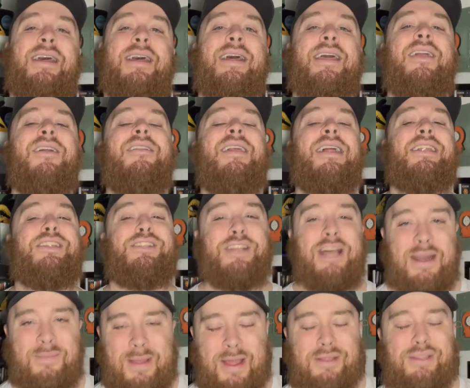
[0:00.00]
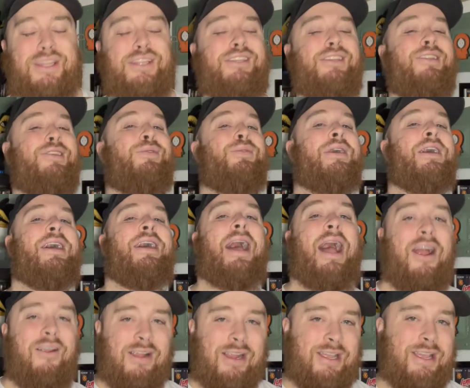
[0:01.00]
Here tonight to chat about this new
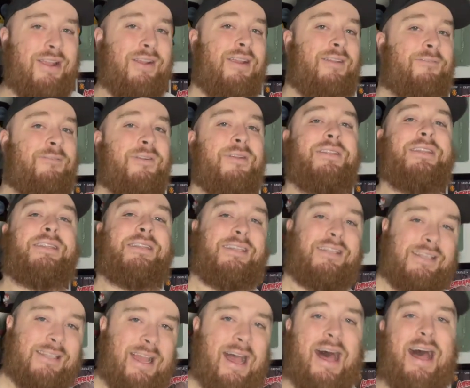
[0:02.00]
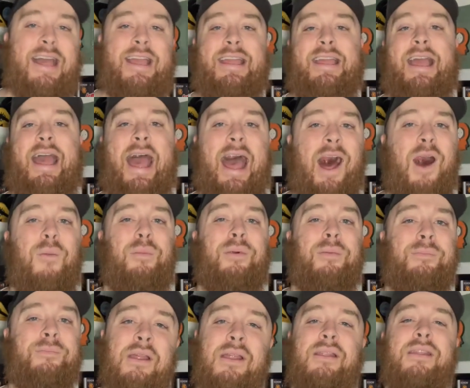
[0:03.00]
Harakiri for the Sky
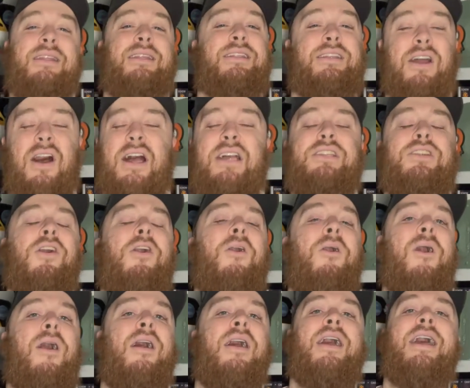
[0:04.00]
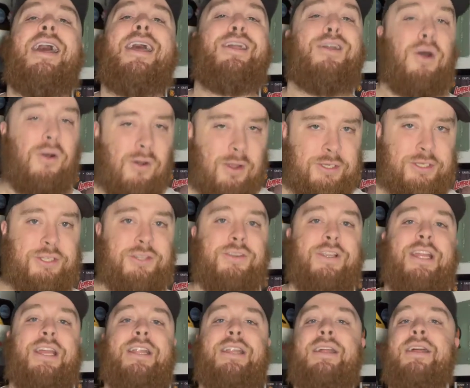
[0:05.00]
album. These guys are a
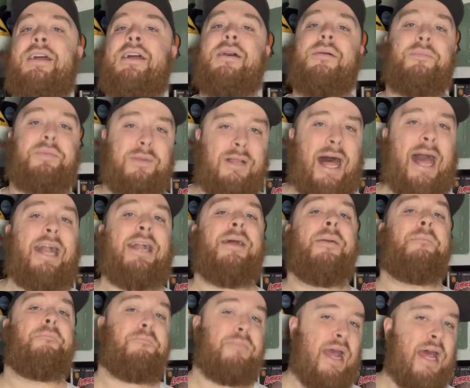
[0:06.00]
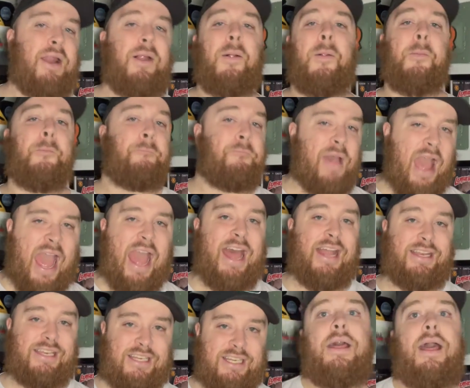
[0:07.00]
Austrian black metal
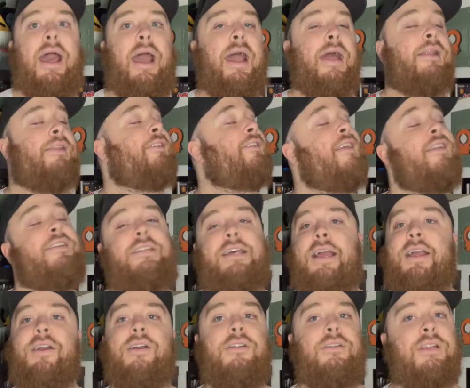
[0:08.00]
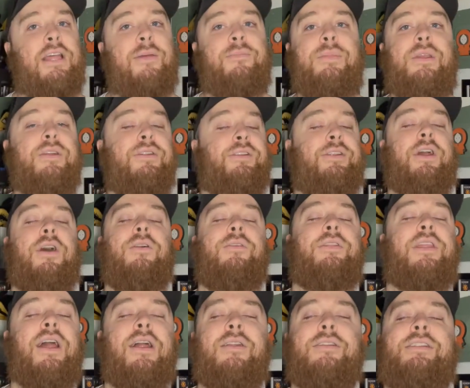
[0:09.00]
band. And since I heard them years ago,
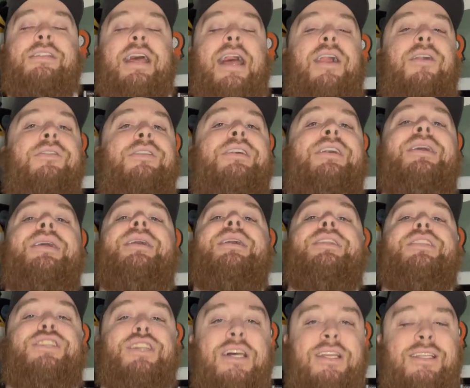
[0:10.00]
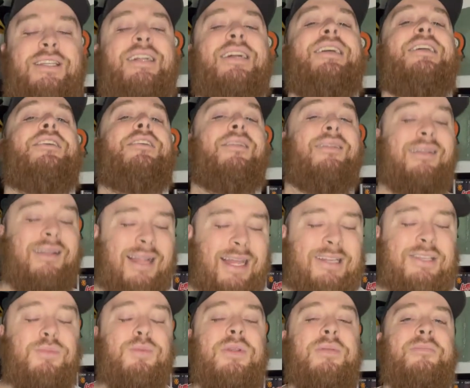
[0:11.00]
their sound just
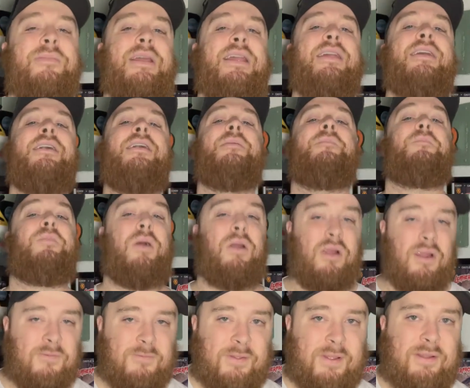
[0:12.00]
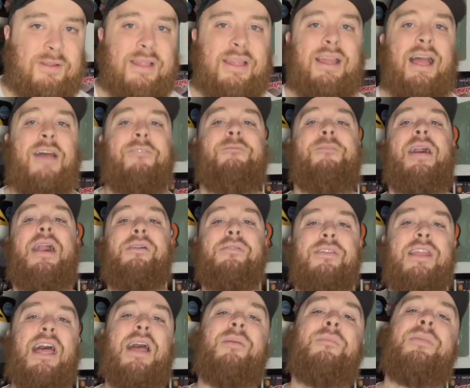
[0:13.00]
clicked with me perfectly. I found
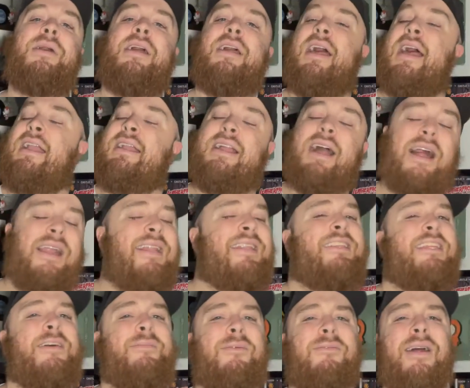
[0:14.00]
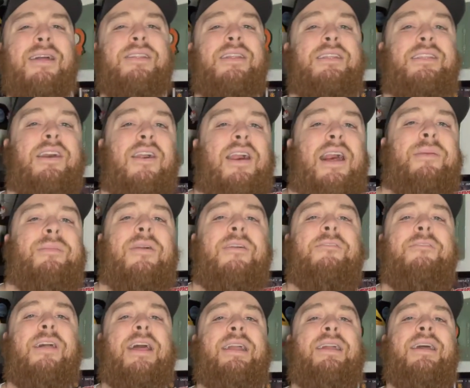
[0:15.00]
them and got into them around the time
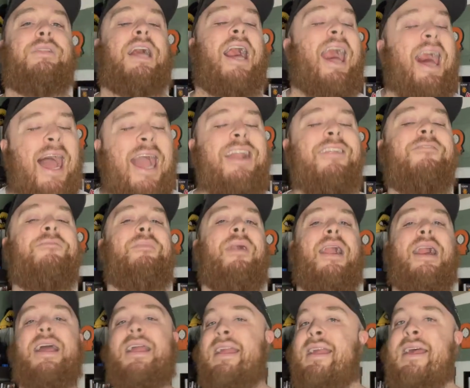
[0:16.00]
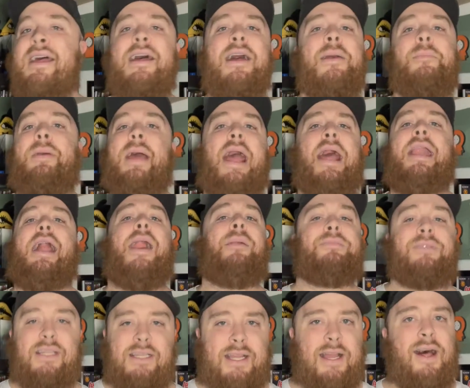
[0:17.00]
of like the height of my
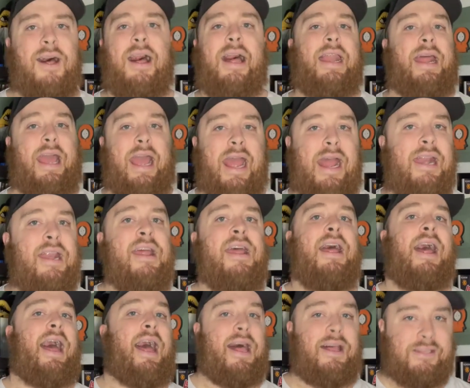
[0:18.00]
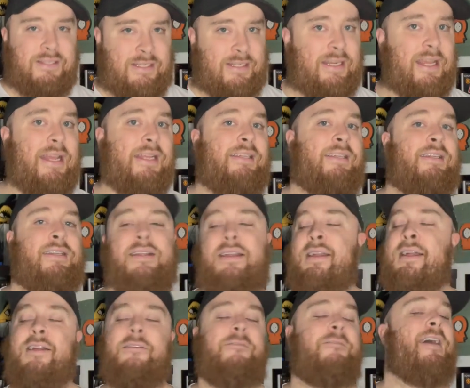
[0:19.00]
Panopticon and Alcest
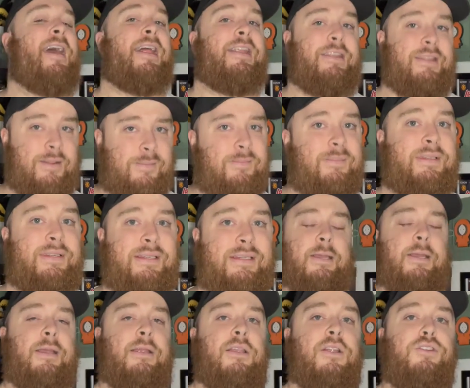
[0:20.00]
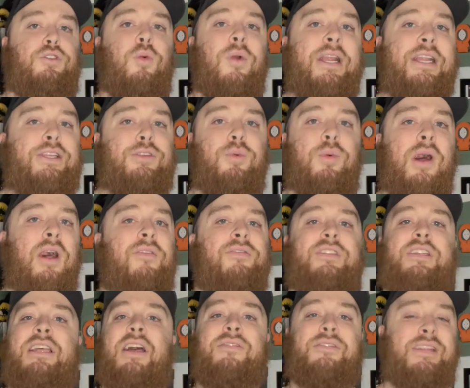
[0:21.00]
fandoms. Their 2012
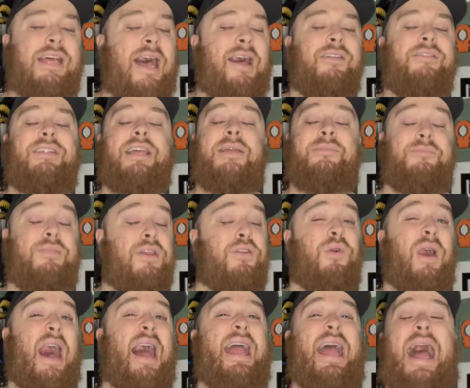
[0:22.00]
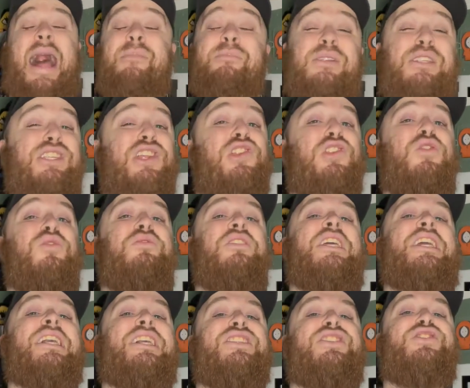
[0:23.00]
self-titled debut, I
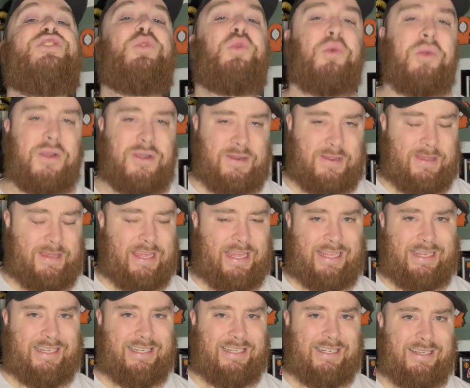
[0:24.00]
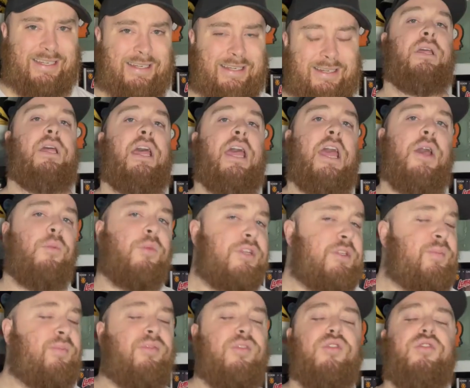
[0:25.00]
absolutely adored this. It was
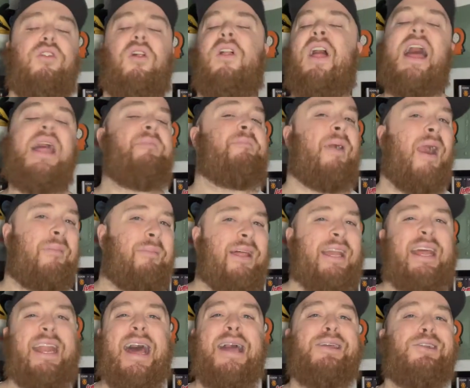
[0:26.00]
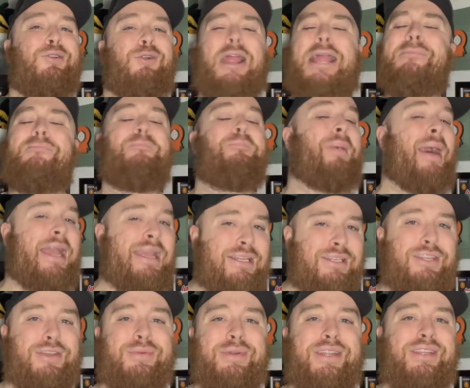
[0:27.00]
brutal and pummeling and had a great bite
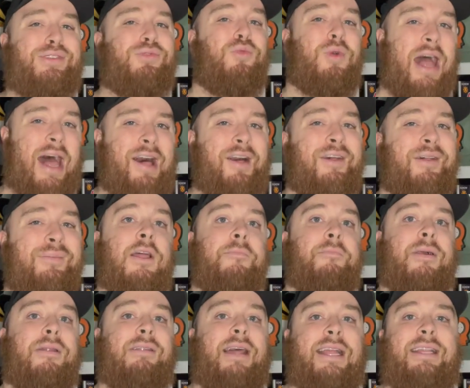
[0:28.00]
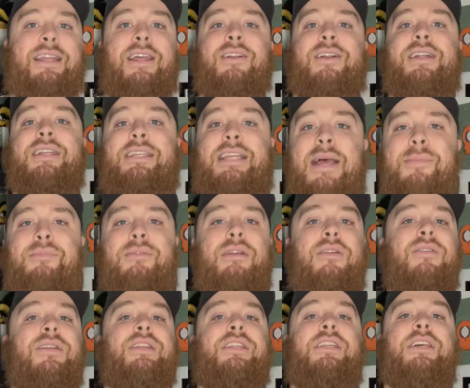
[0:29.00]
to it as well. But like their
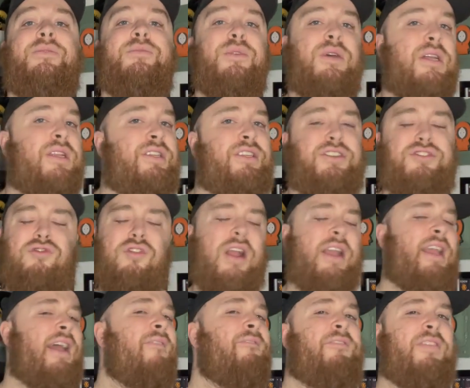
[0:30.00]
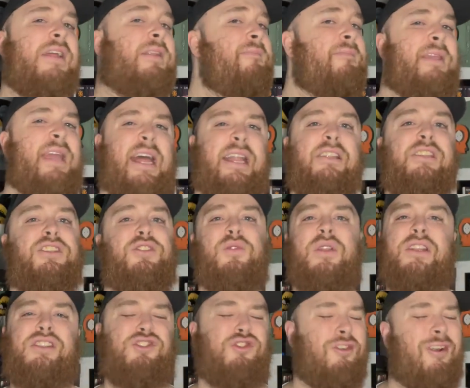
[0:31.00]
contemporaries, it was triumphant yet sort
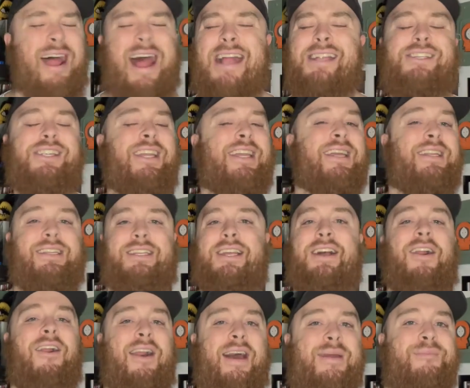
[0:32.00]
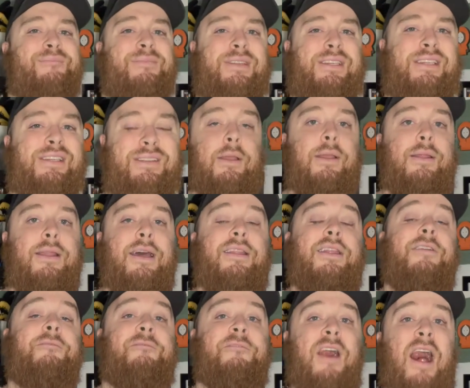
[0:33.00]
of tragic at times. Now
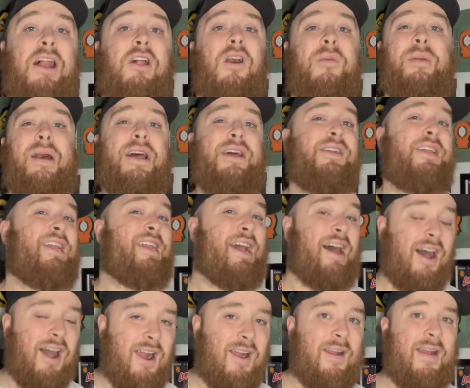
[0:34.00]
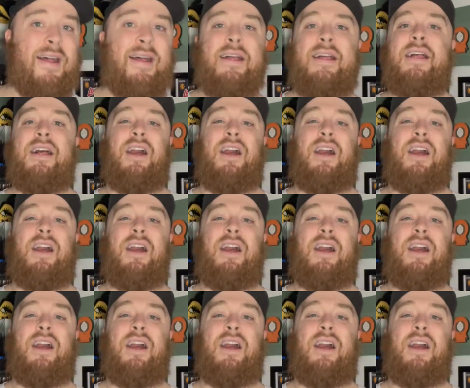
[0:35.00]
their follow-up, Aokigahara,